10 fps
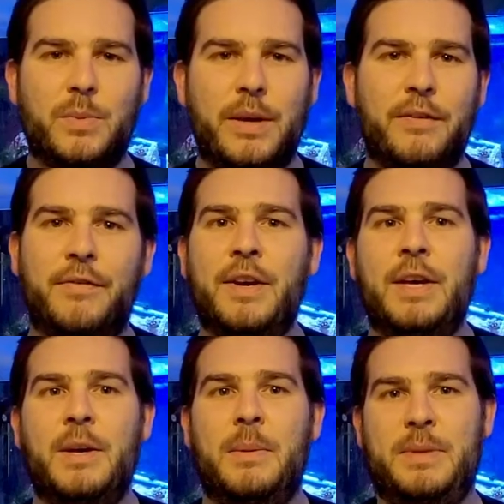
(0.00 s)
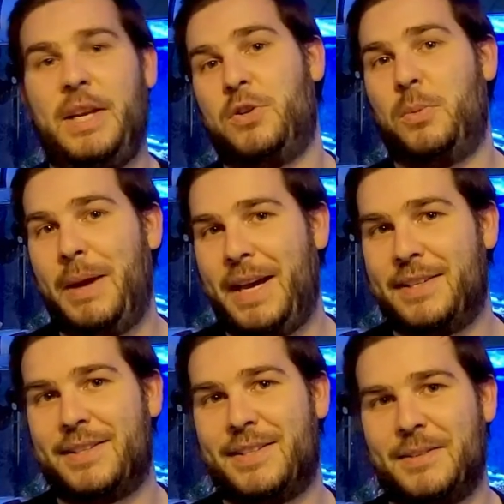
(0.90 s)
with potential
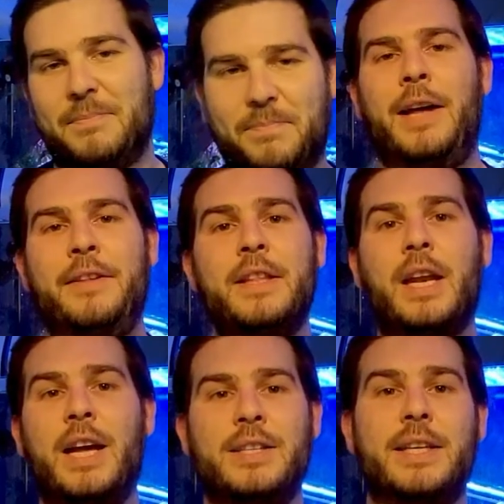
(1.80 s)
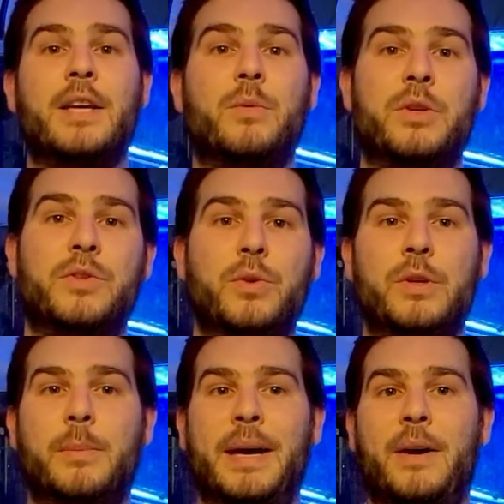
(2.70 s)
pests. I think the last thing I want to
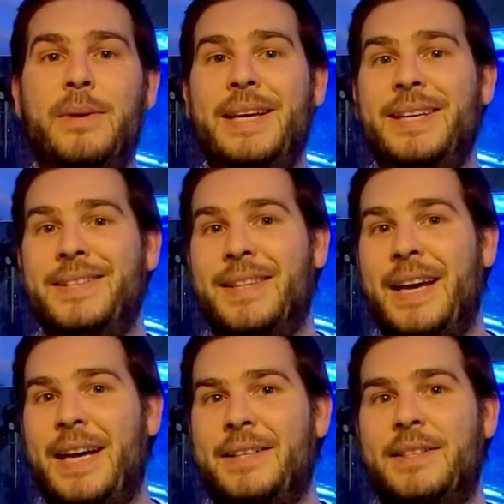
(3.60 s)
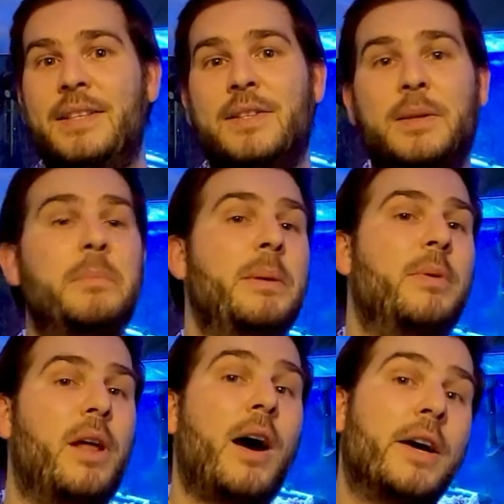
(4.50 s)
talk about is that some
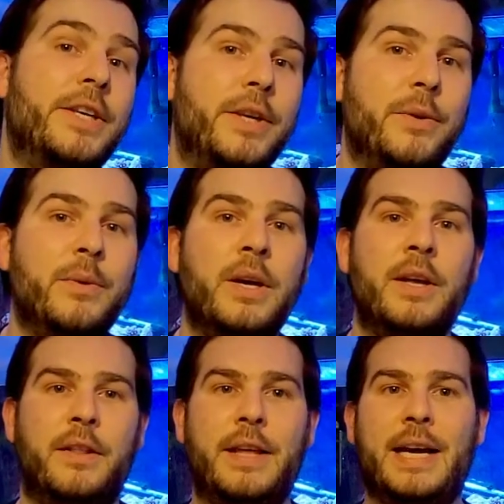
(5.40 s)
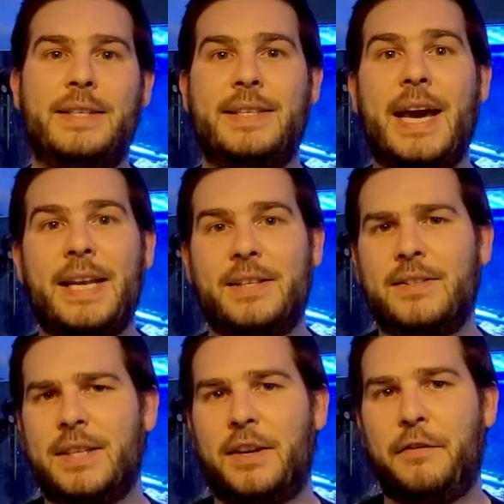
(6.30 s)
people argue that
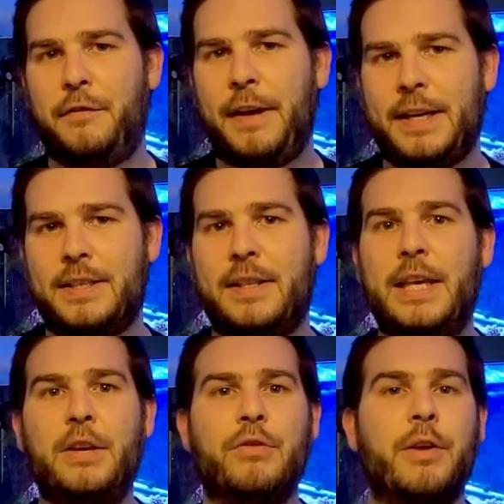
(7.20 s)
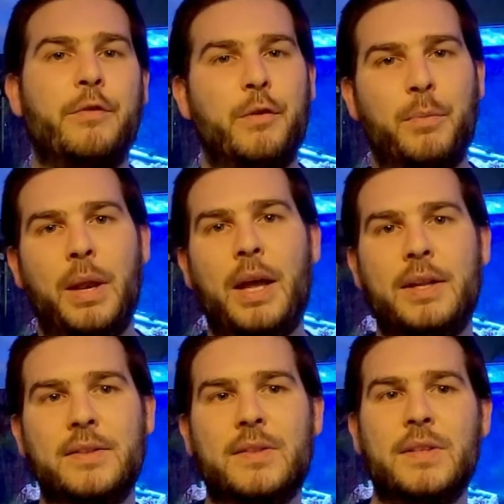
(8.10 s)
tannins can affect the growth of
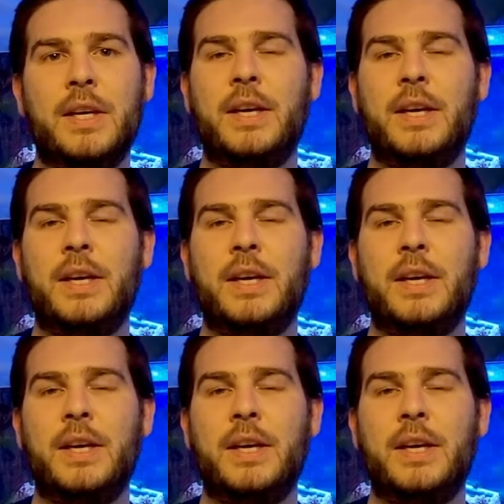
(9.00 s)
plants.